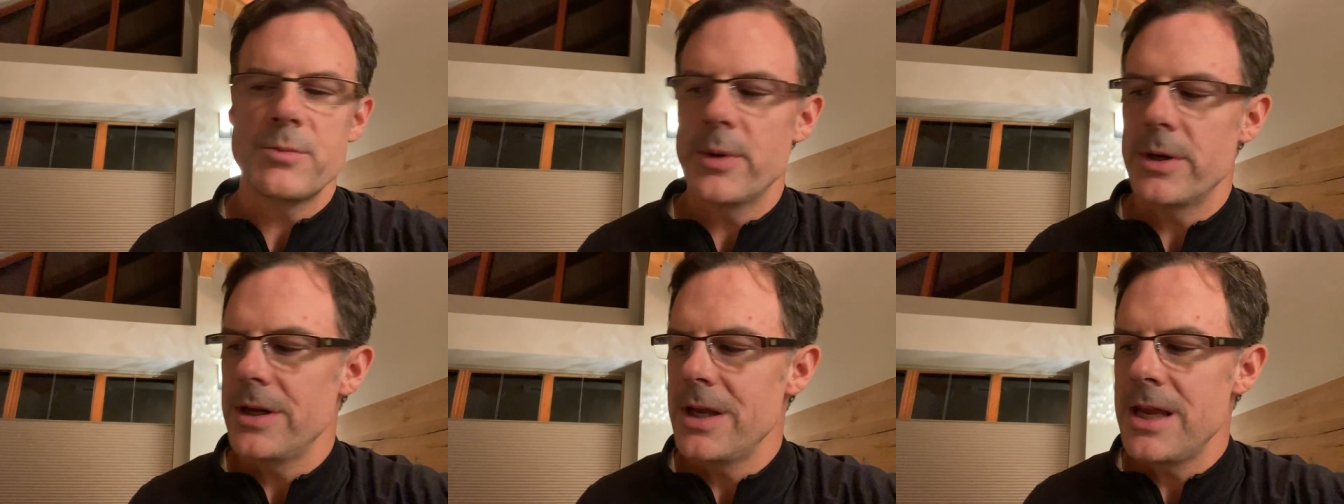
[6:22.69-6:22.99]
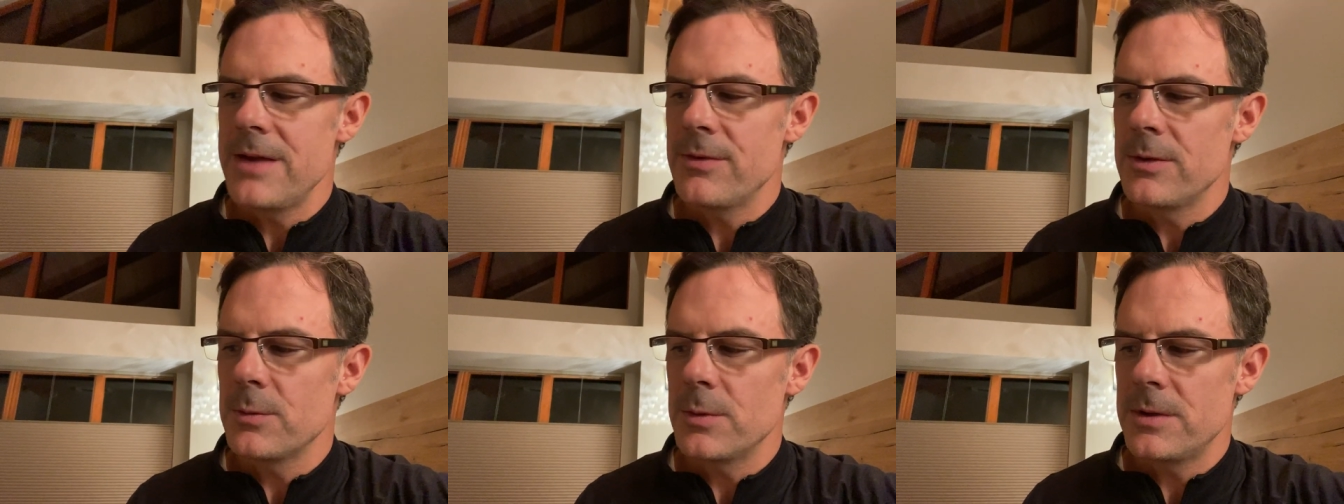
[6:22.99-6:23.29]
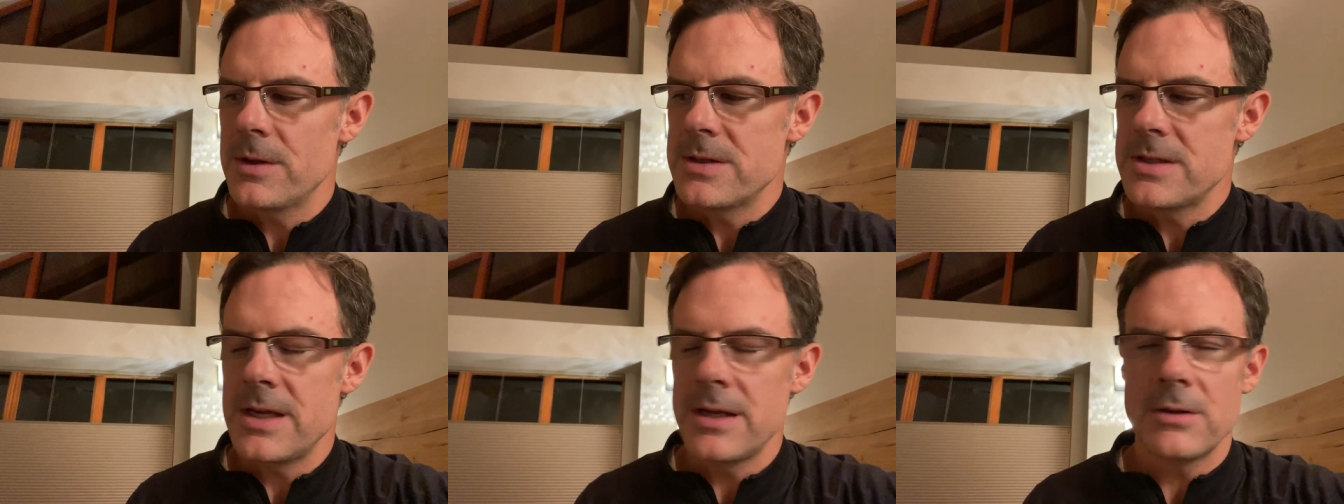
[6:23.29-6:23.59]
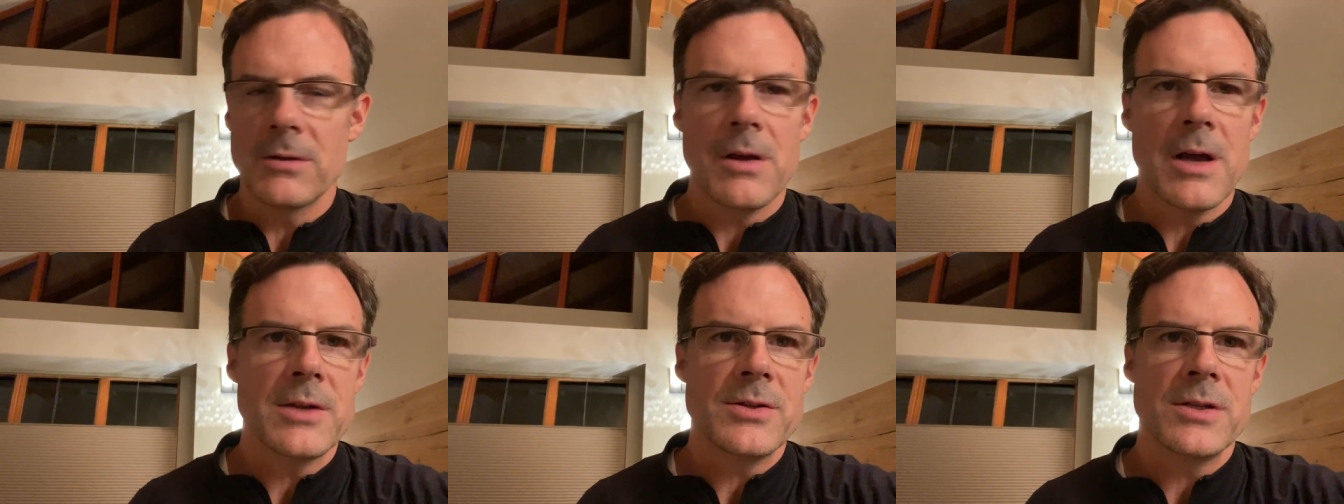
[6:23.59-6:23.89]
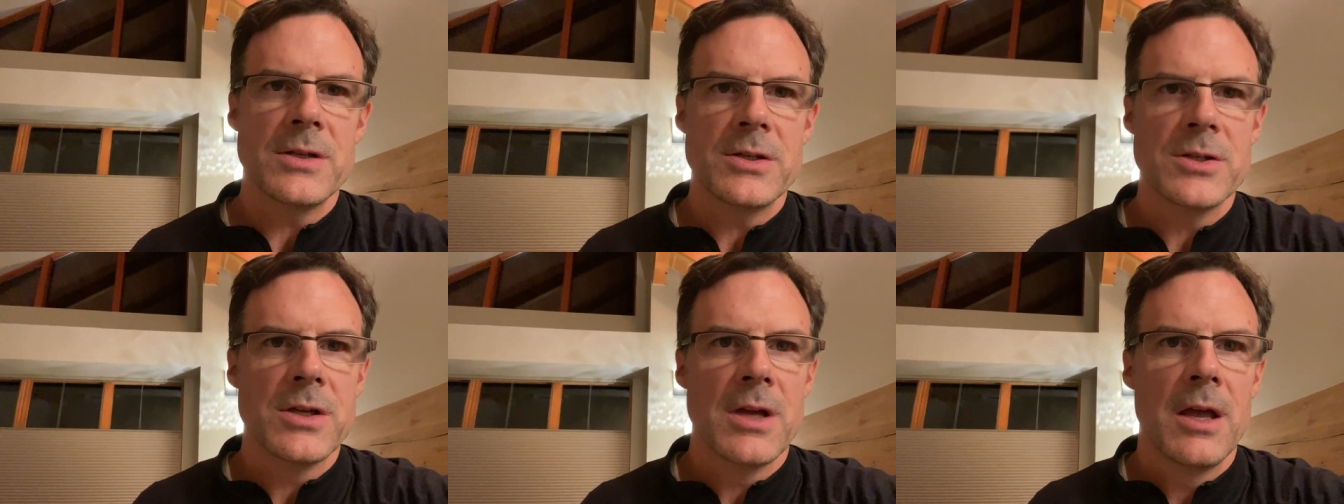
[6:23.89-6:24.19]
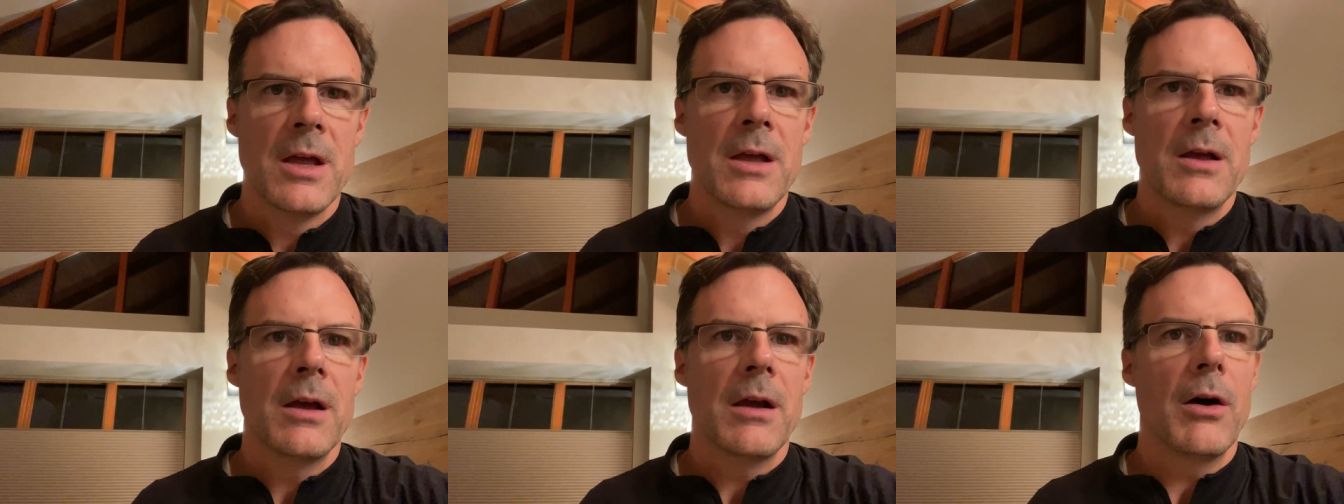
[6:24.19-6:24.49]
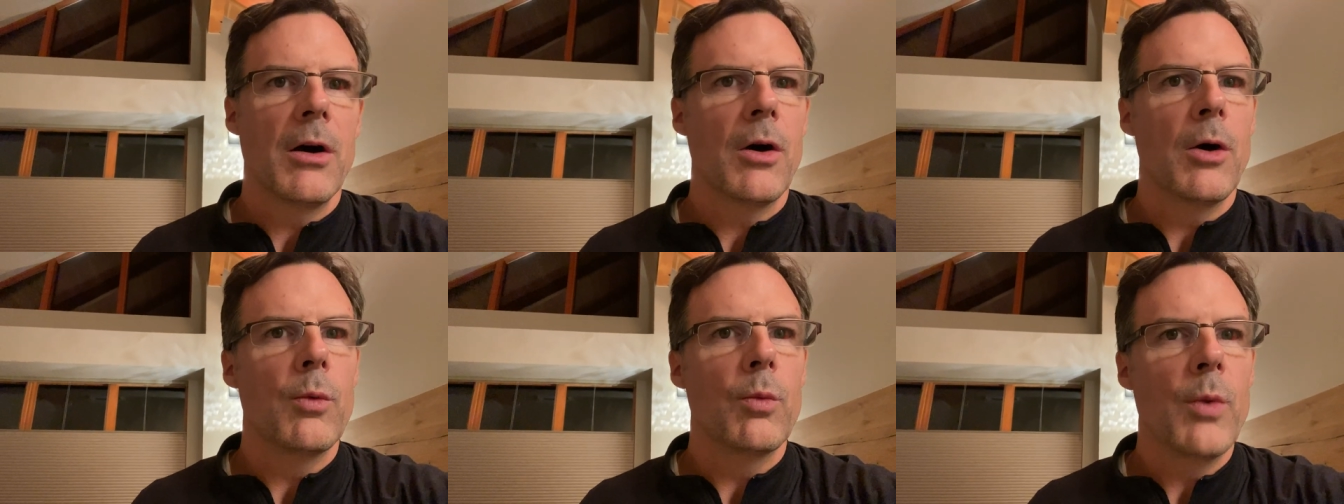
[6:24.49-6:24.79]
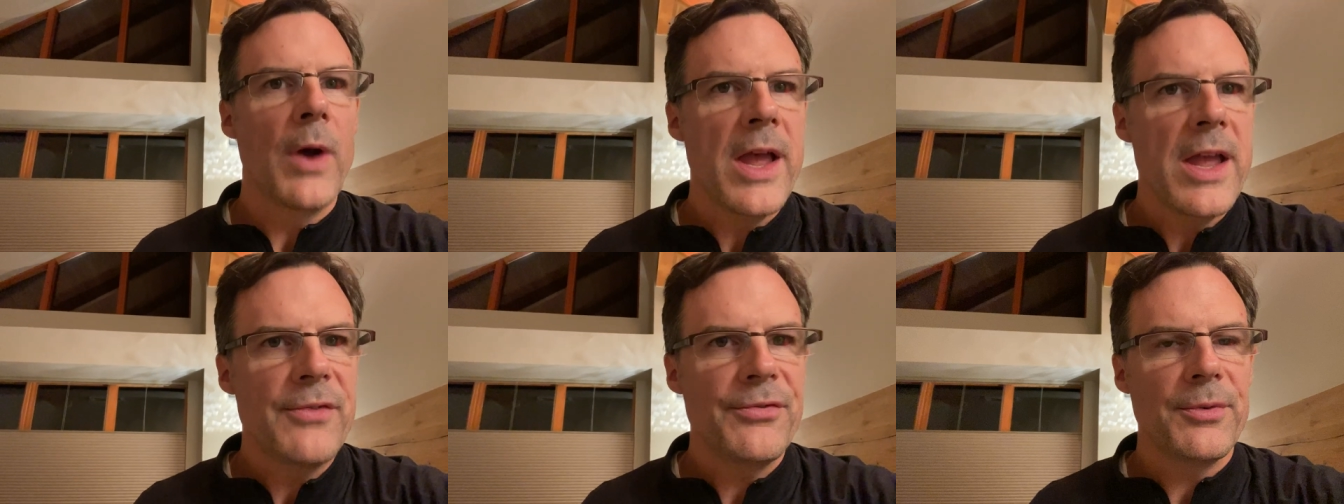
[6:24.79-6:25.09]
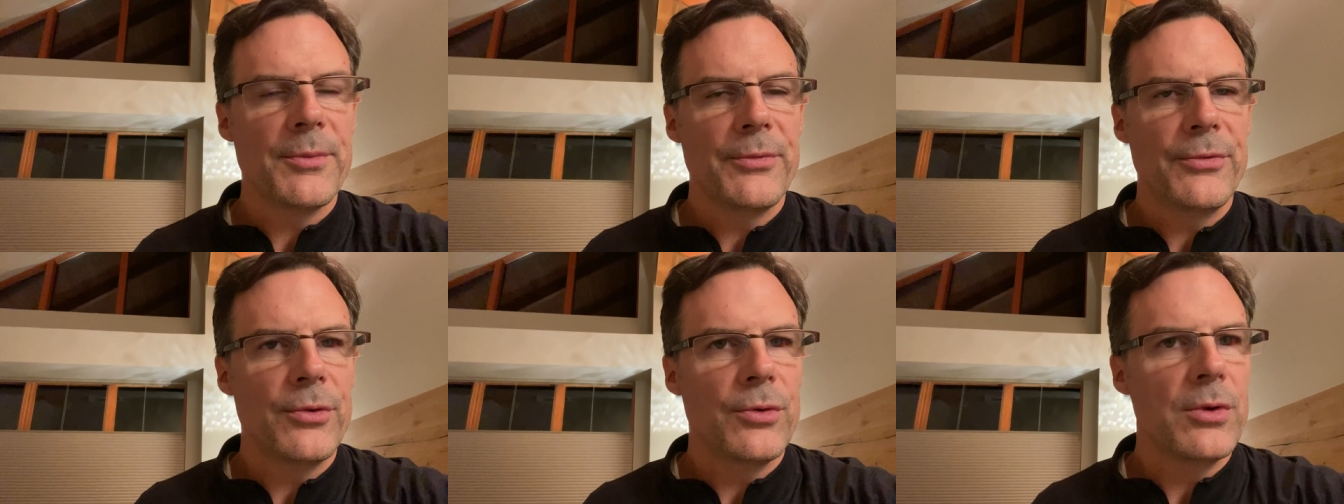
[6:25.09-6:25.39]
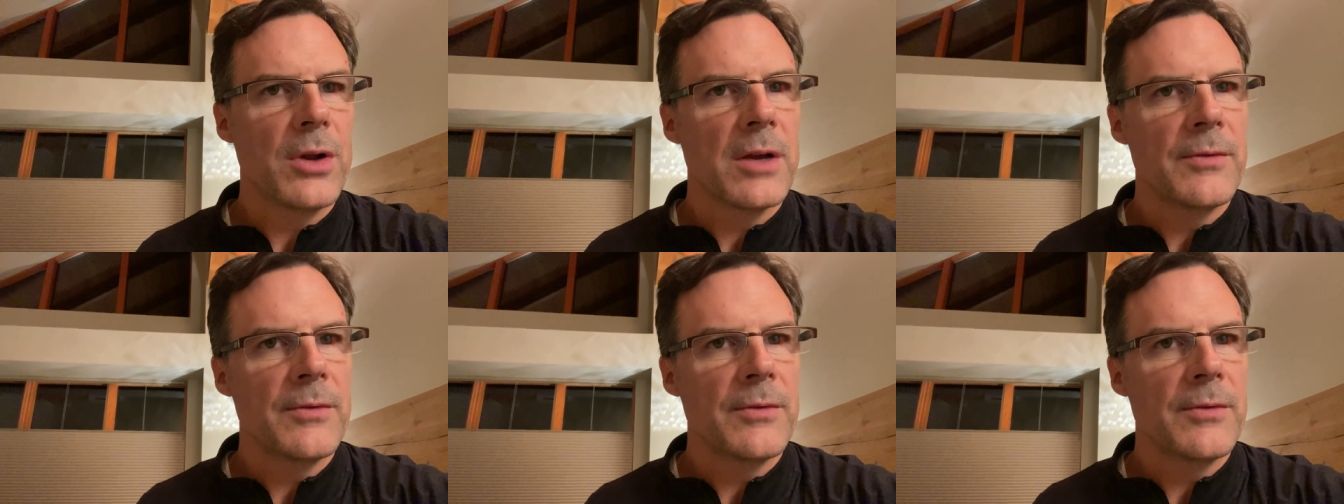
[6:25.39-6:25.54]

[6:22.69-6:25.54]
But even with the zinc lozenge away from food,